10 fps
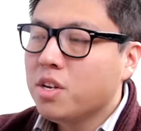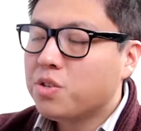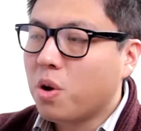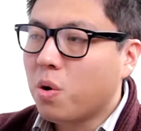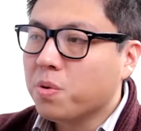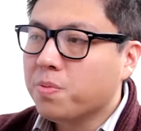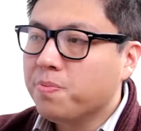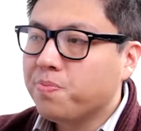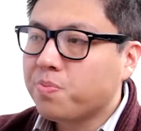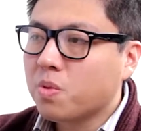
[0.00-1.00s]
So
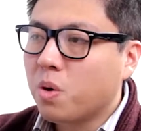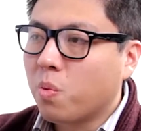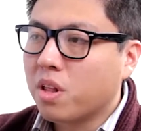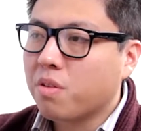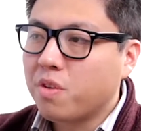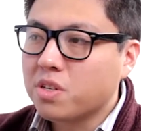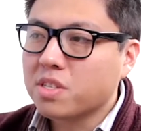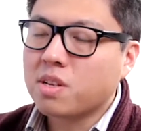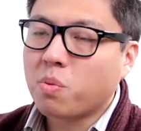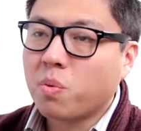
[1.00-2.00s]
one of the first
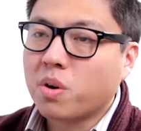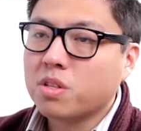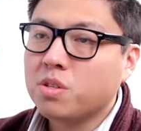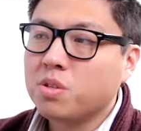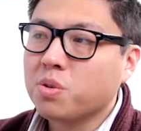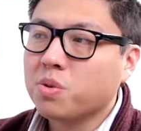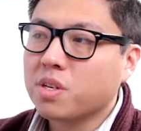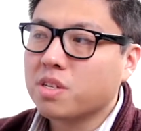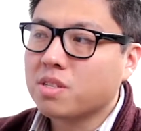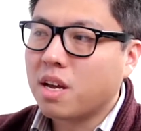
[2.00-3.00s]
things that we wanted to do
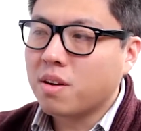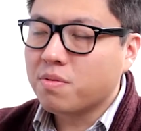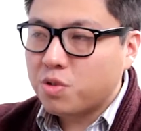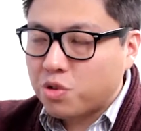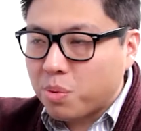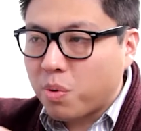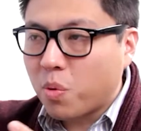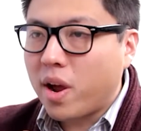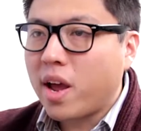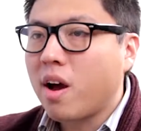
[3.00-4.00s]
is kind of strip
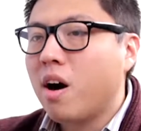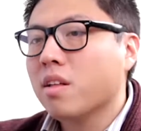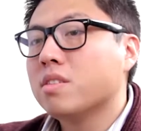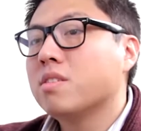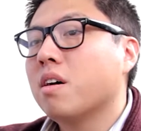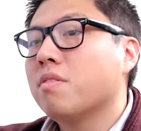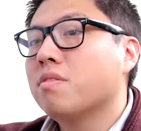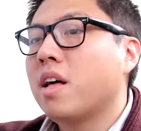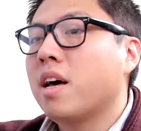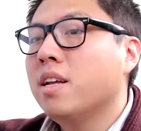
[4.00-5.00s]
away all the stuff
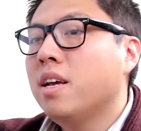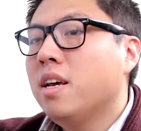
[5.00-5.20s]
that